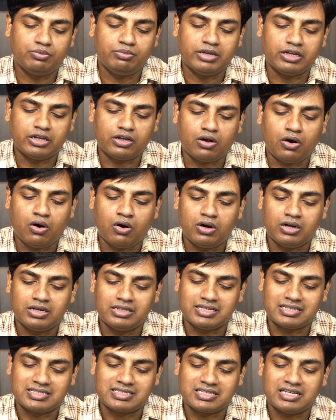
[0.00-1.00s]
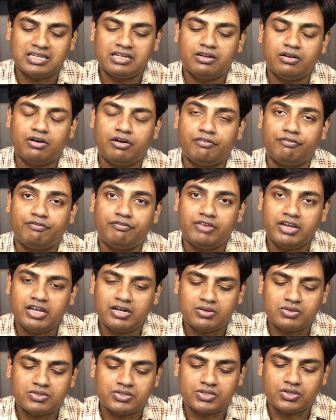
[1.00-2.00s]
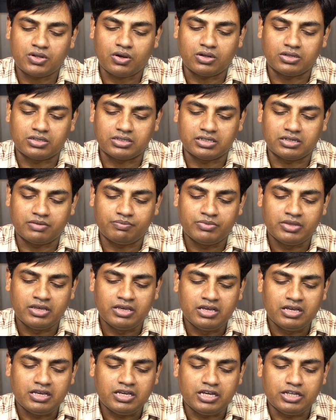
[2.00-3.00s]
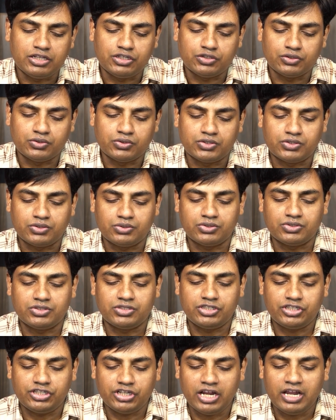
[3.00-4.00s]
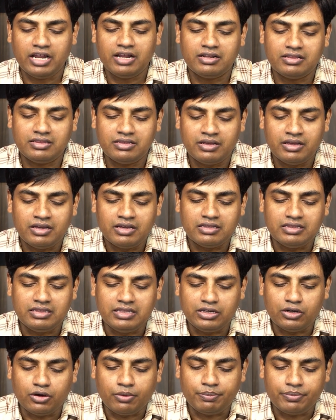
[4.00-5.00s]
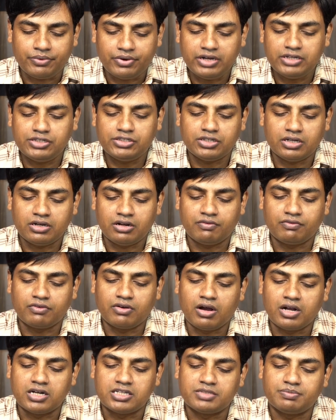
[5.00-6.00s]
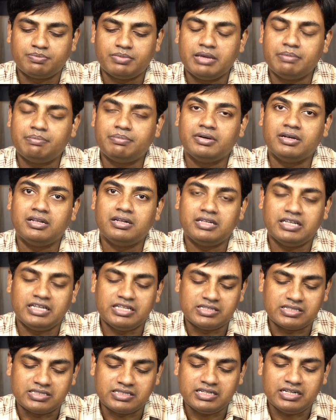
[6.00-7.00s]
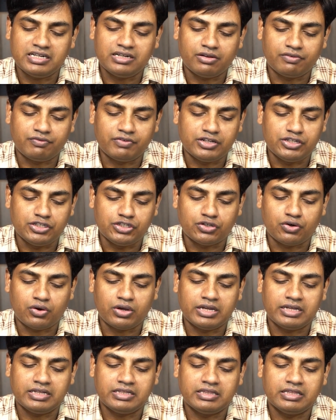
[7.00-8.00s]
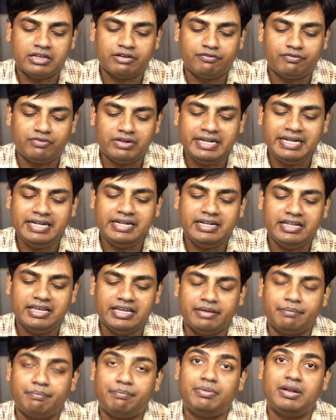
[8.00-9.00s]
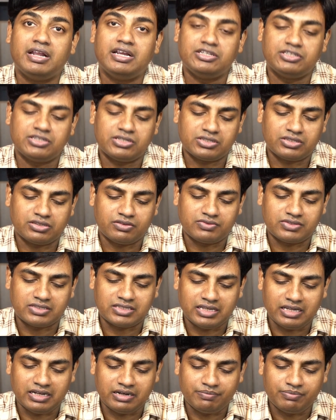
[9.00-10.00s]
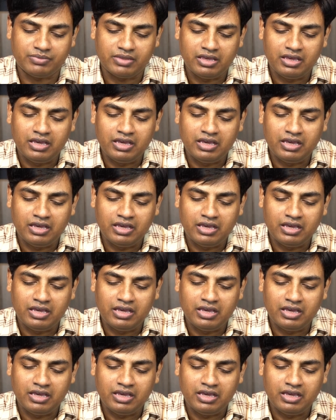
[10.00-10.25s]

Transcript: to be called the son of Pharaoh's daughter. He chose to share the oppression of God's people instead of enjoying the fleeting pleasures of sin.